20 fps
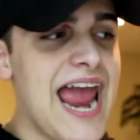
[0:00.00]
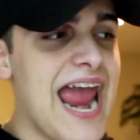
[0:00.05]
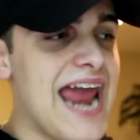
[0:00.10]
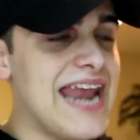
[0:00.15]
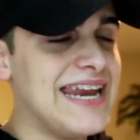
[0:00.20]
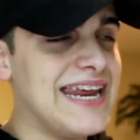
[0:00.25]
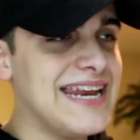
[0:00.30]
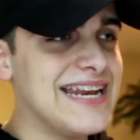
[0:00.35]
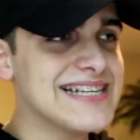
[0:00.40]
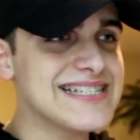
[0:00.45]

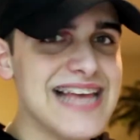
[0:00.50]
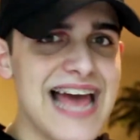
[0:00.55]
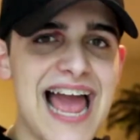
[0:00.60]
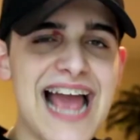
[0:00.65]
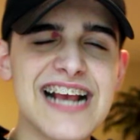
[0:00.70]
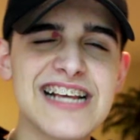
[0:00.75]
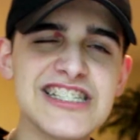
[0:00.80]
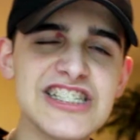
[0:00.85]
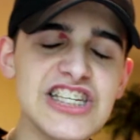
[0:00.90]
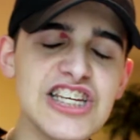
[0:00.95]
And it is
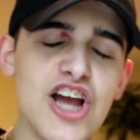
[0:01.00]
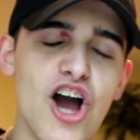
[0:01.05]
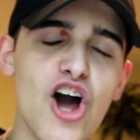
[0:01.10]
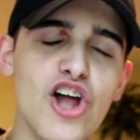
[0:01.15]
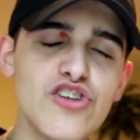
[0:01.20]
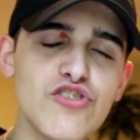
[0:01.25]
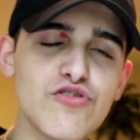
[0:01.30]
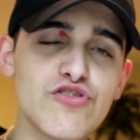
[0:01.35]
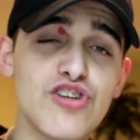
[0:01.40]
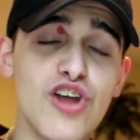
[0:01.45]
actually
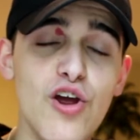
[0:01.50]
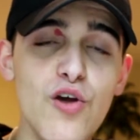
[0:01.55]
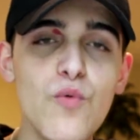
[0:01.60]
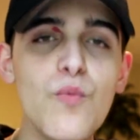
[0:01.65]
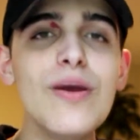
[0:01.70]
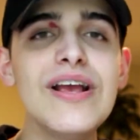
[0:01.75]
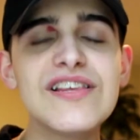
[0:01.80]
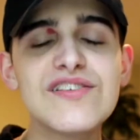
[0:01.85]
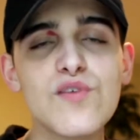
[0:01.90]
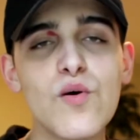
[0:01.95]
under 2
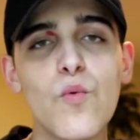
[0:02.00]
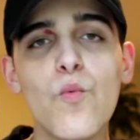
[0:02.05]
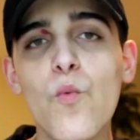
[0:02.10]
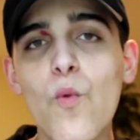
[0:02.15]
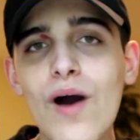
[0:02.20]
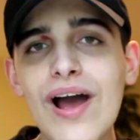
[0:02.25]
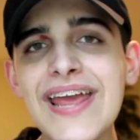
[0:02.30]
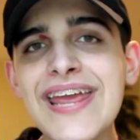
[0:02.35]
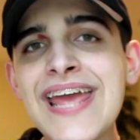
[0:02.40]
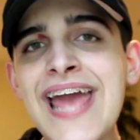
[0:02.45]
weeks
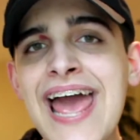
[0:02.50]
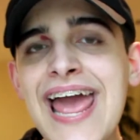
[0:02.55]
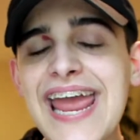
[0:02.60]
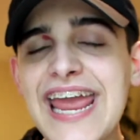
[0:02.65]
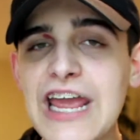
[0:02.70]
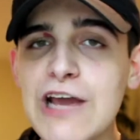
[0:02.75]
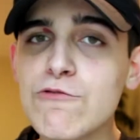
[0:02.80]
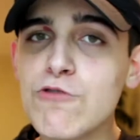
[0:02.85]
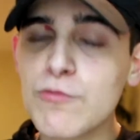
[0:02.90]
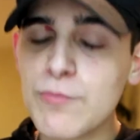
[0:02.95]
away.
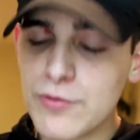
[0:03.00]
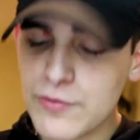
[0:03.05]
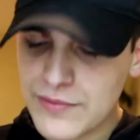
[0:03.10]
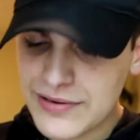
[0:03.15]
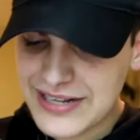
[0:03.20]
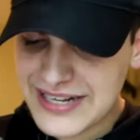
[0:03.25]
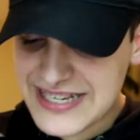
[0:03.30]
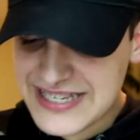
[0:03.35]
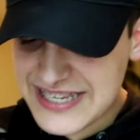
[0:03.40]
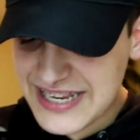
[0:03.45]
It will be
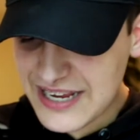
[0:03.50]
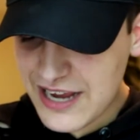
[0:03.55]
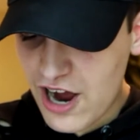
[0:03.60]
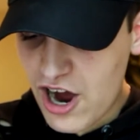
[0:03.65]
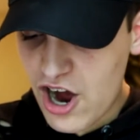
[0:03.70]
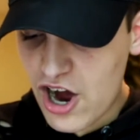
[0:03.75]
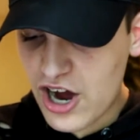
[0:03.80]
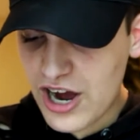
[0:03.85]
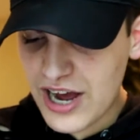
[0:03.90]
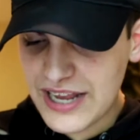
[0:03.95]
releasing
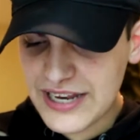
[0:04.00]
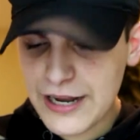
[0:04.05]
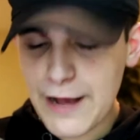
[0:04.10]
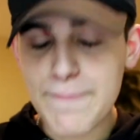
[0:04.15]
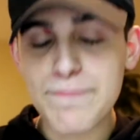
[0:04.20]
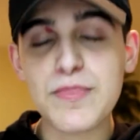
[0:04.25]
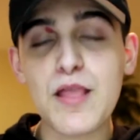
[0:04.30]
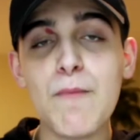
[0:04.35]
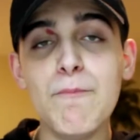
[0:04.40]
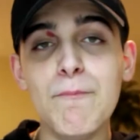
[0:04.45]
on
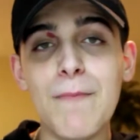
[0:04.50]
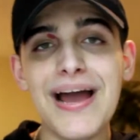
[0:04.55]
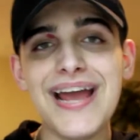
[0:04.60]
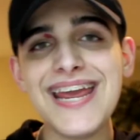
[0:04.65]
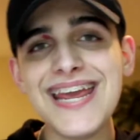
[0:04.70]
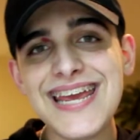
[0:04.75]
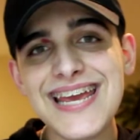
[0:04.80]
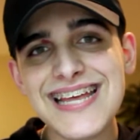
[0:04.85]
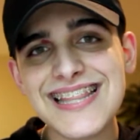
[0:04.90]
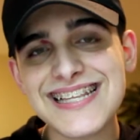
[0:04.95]

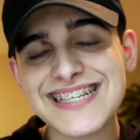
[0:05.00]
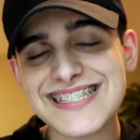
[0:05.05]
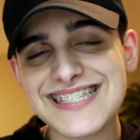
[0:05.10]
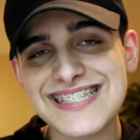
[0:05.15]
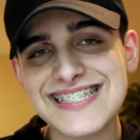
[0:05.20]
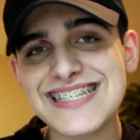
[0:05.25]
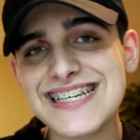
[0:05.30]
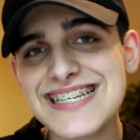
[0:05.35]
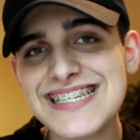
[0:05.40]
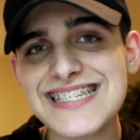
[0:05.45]
May the
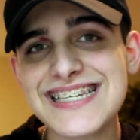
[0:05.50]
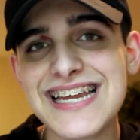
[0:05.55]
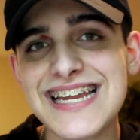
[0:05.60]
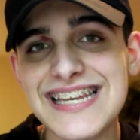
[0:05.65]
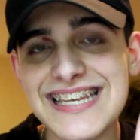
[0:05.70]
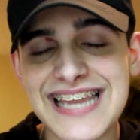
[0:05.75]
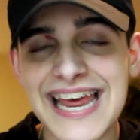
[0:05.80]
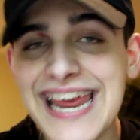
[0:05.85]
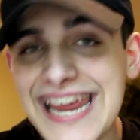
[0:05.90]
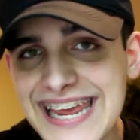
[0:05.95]

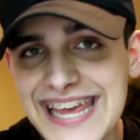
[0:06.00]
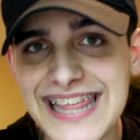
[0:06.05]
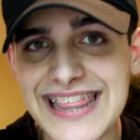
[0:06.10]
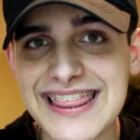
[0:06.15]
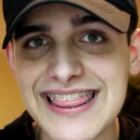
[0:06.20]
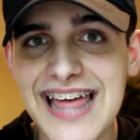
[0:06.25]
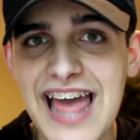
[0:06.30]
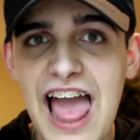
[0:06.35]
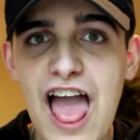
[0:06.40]
16th.